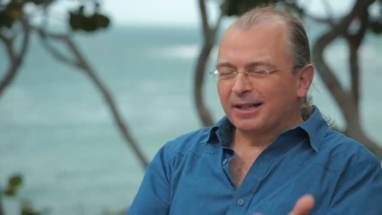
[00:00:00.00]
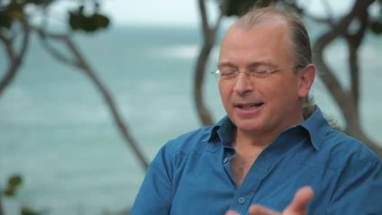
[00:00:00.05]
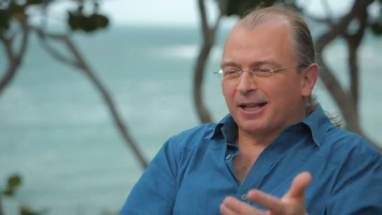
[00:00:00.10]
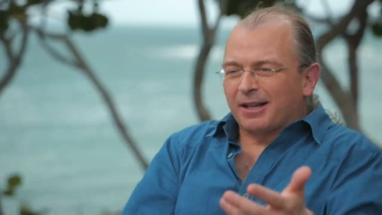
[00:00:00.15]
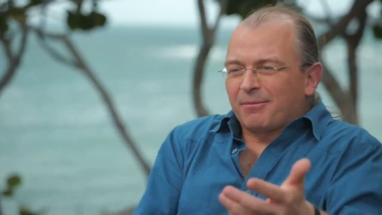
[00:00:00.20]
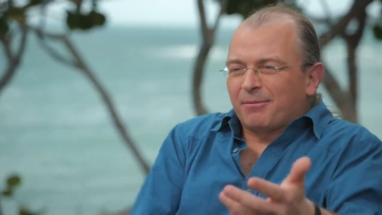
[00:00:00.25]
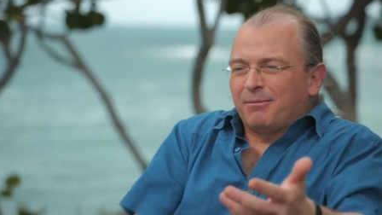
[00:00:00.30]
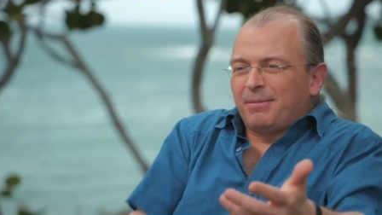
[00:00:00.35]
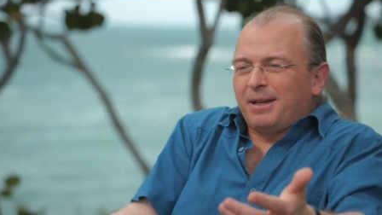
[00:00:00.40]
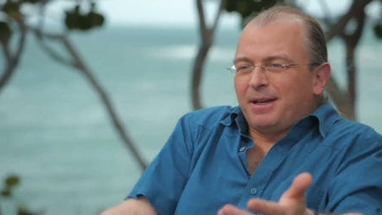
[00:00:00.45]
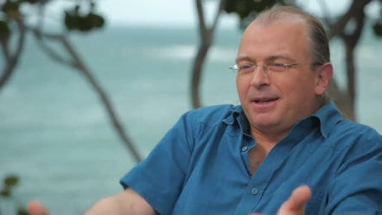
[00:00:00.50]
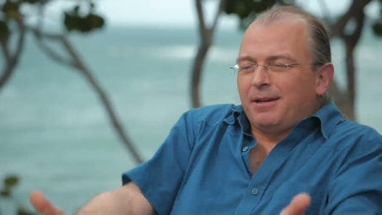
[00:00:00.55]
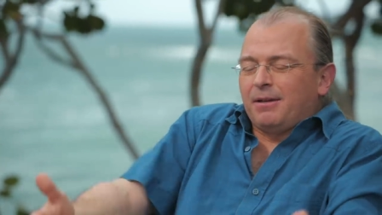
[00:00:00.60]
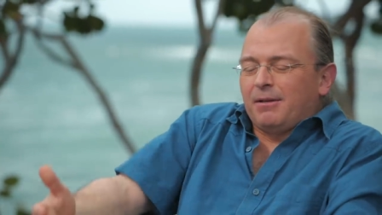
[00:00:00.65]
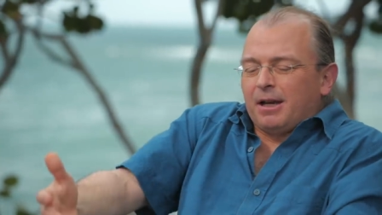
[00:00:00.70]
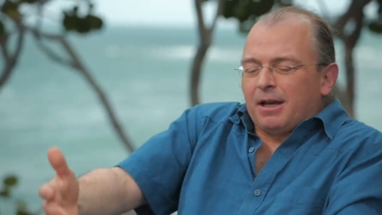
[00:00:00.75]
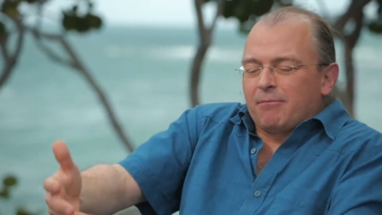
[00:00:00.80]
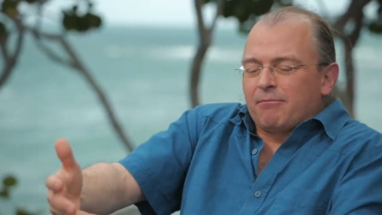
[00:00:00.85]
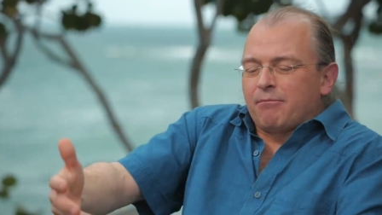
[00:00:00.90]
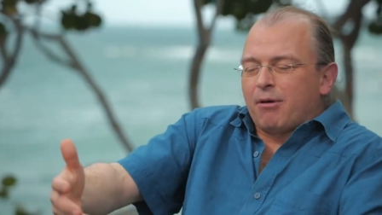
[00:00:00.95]
can
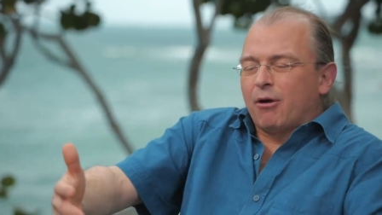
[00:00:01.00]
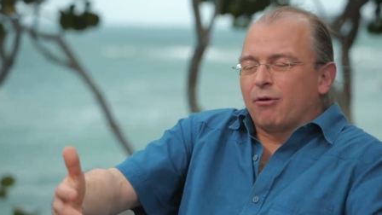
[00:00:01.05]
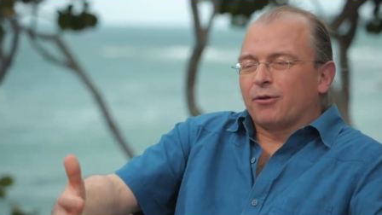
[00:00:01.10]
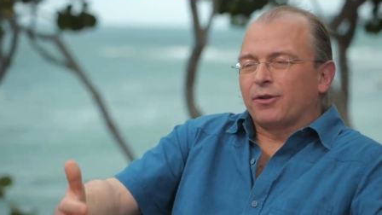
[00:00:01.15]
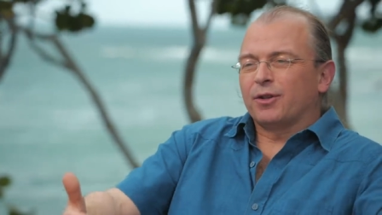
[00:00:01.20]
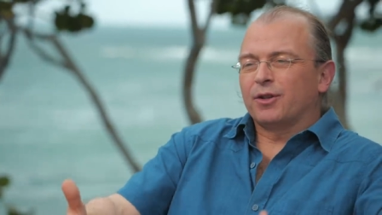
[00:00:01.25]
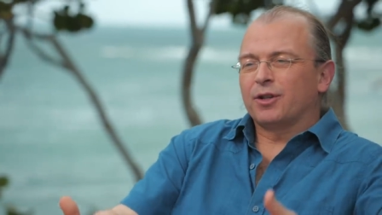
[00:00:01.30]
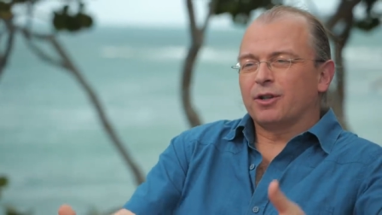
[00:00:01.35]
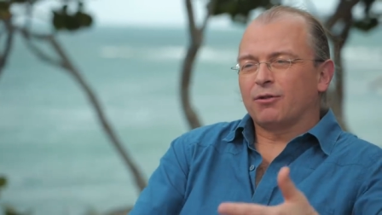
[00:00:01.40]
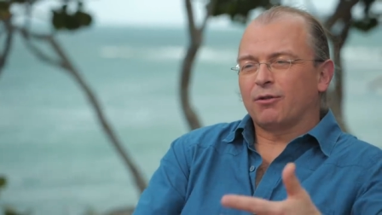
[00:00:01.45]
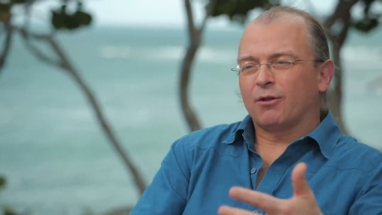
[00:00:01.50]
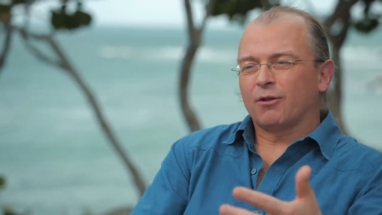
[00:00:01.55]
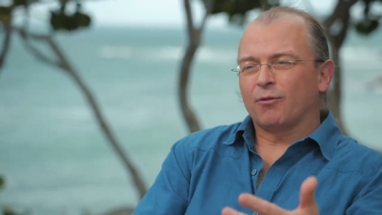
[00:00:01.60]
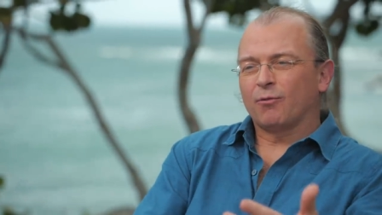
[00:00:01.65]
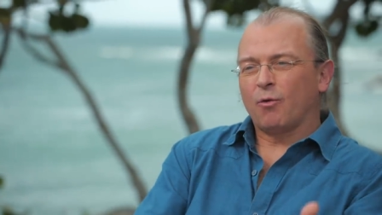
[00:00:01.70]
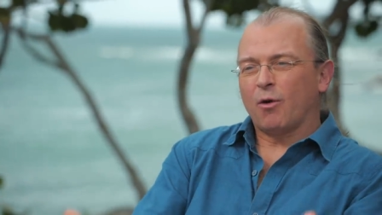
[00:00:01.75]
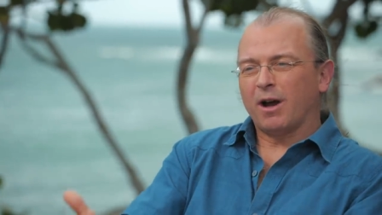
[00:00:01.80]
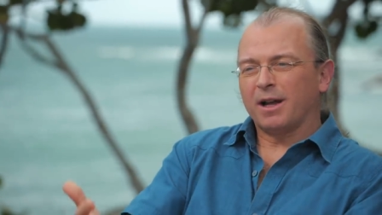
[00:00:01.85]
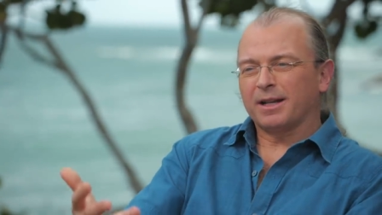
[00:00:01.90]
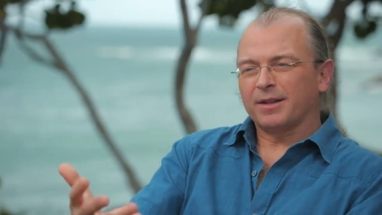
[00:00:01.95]
be in both zero
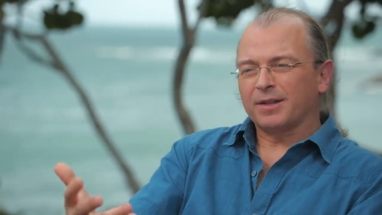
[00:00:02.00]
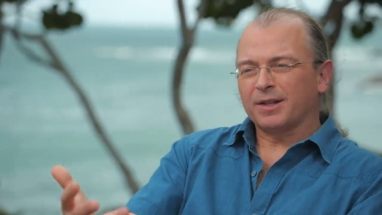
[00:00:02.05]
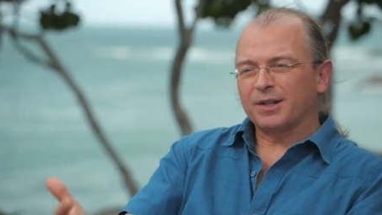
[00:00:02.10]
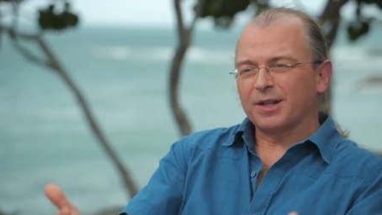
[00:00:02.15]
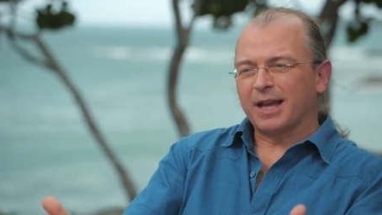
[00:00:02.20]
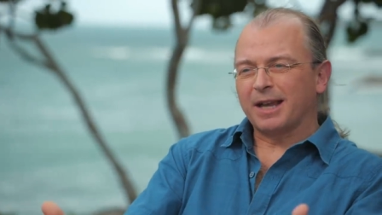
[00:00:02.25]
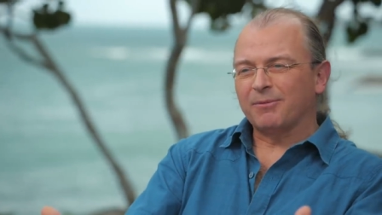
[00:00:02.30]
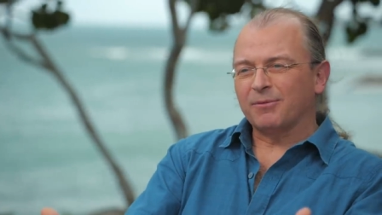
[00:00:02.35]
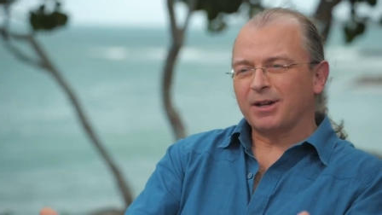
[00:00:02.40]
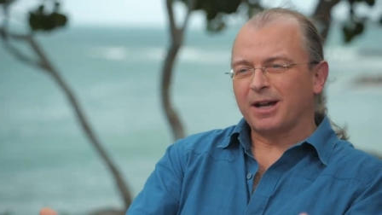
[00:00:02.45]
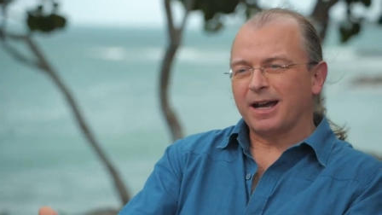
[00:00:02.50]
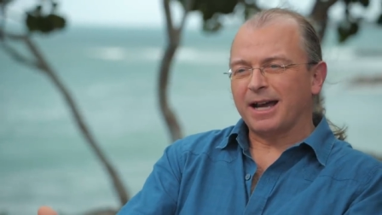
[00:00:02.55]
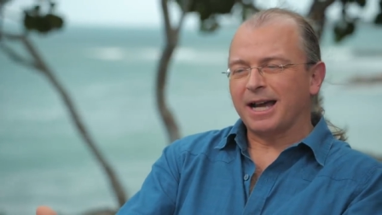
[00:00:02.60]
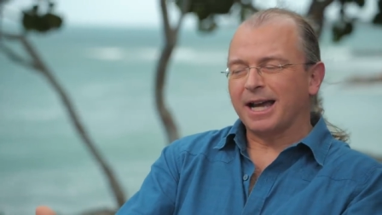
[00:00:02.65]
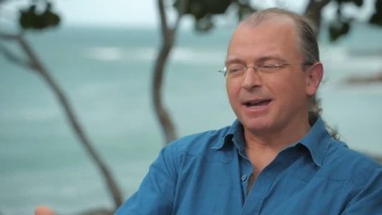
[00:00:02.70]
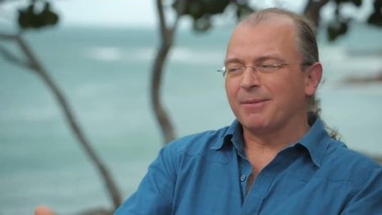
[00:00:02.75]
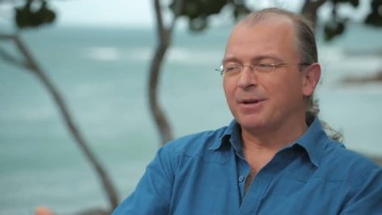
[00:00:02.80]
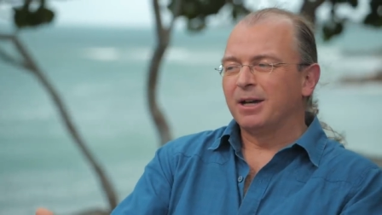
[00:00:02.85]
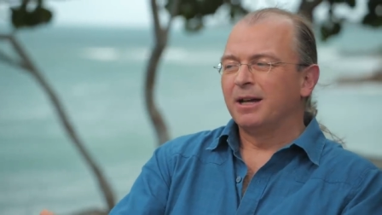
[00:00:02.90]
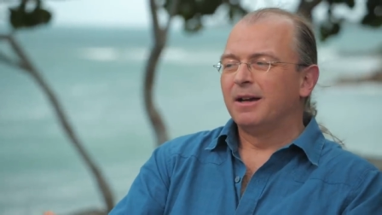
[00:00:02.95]
and one at the same
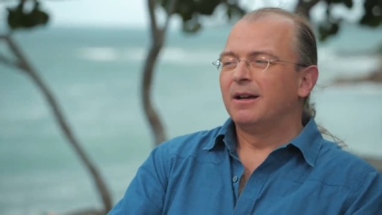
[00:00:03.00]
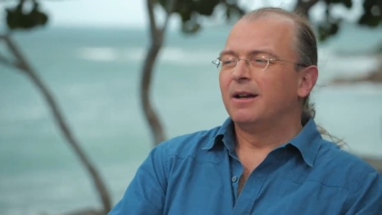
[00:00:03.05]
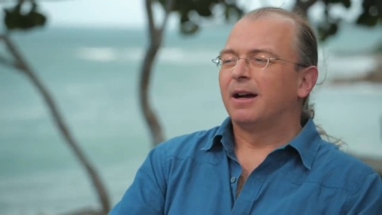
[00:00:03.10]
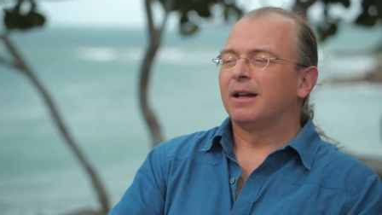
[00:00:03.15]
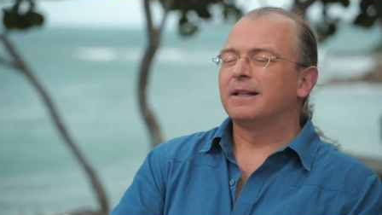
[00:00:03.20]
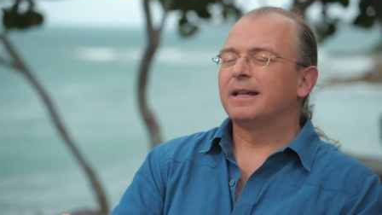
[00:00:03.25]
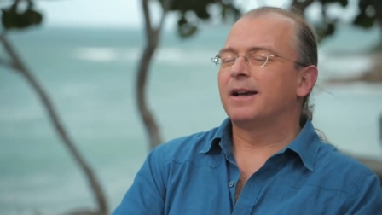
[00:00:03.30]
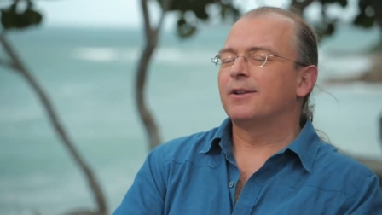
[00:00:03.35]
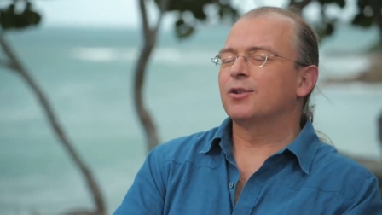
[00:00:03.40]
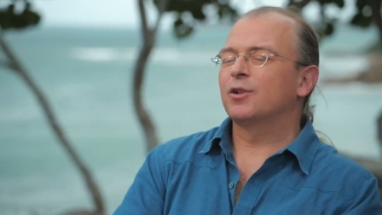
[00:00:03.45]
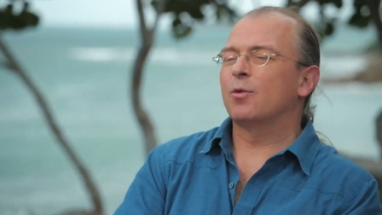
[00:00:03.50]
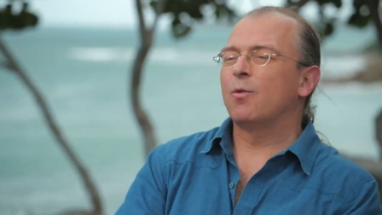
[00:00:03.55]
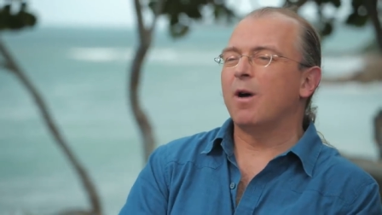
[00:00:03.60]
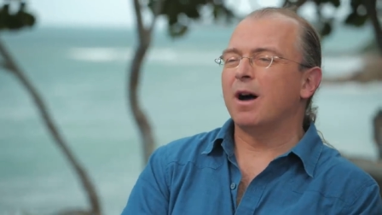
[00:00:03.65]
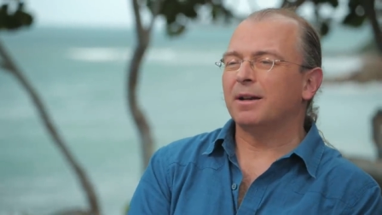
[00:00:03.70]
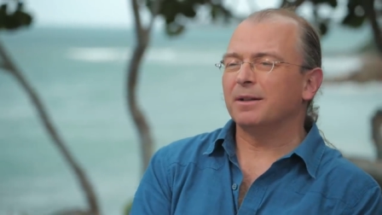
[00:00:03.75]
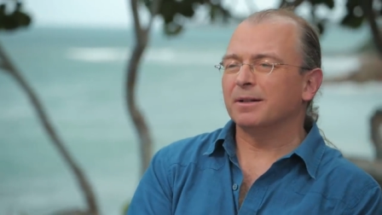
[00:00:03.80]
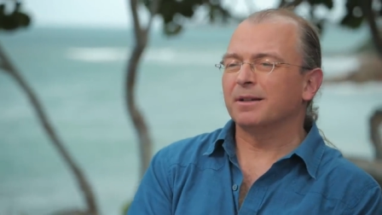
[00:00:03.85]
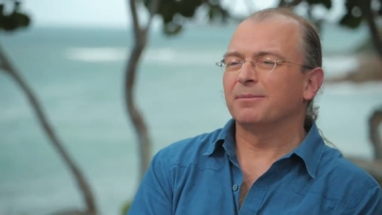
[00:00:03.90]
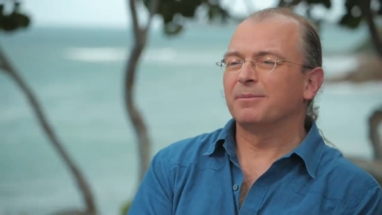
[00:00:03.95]
time allows
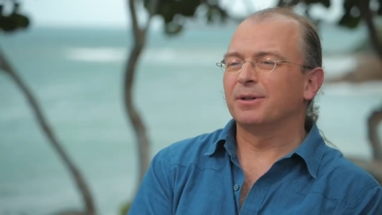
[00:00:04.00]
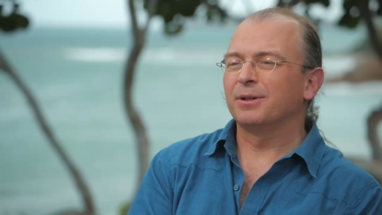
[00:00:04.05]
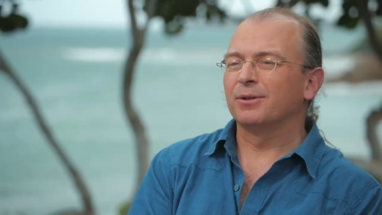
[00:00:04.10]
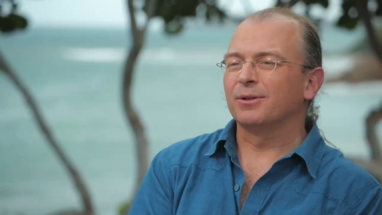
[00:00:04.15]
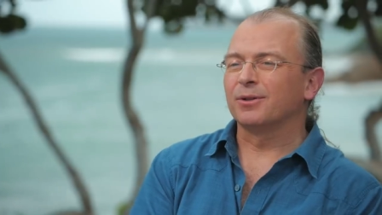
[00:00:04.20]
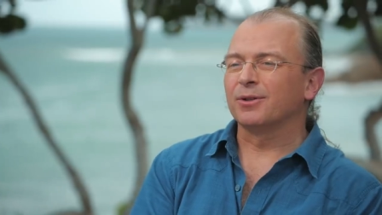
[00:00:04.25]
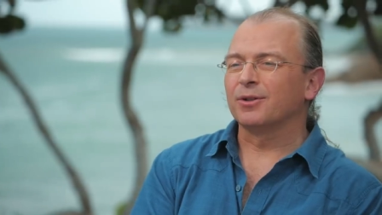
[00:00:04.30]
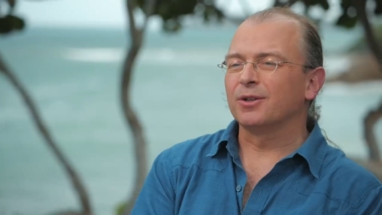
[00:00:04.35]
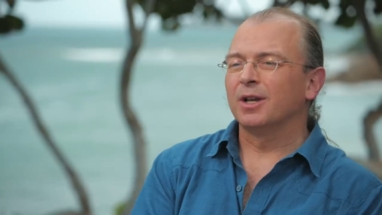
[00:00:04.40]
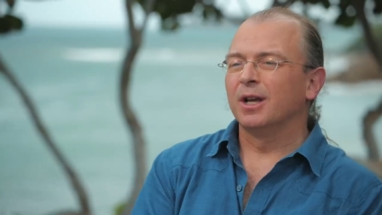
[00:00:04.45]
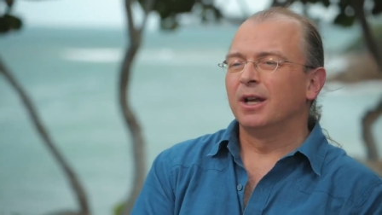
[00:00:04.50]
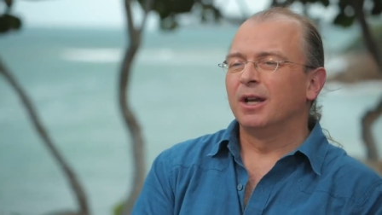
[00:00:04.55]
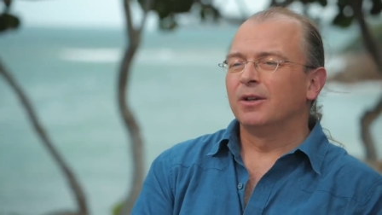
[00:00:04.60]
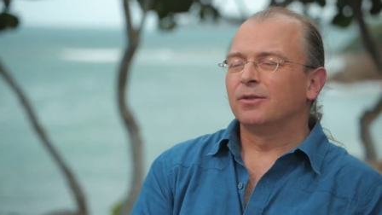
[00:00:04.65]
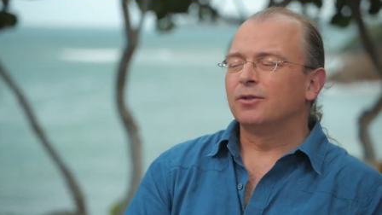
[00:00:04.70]
quantum computers